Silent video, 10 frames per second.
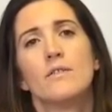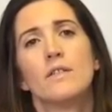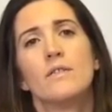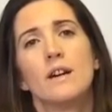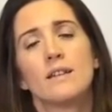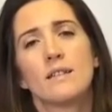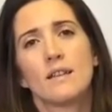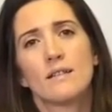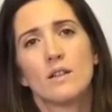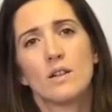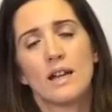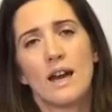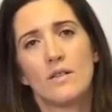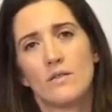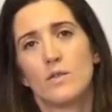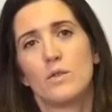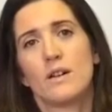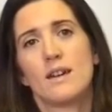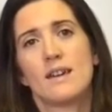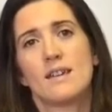The first thing to look out for
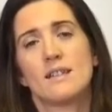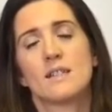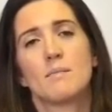is